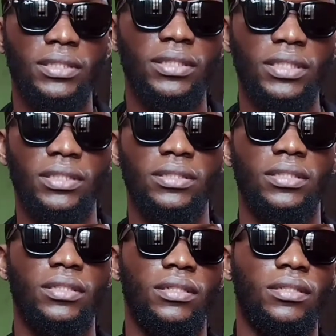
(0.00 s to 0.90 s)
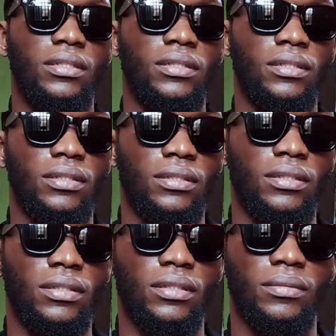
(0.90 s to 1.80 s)
days.
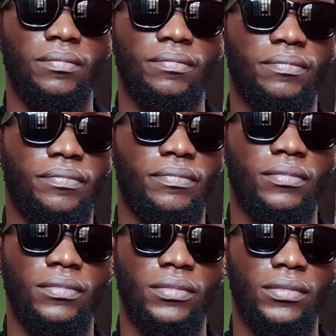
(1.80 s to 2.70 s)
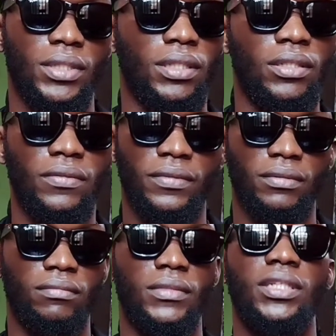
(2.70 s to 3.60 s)
A lot of
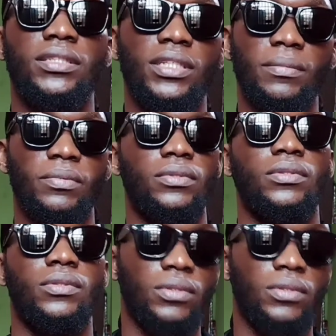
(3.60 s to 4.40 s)
things happened. It was